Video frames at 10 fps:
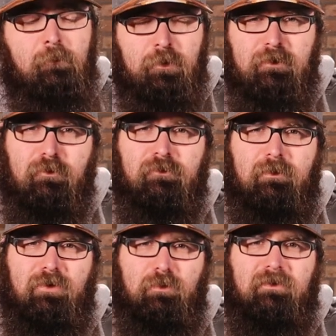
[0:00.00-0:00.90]
But if you're
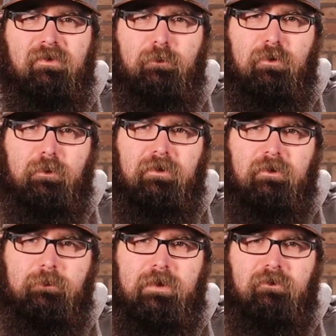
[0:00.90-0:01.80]
someone who eats them on a
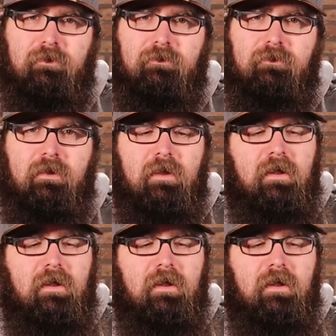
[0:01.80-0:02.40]
regular basis,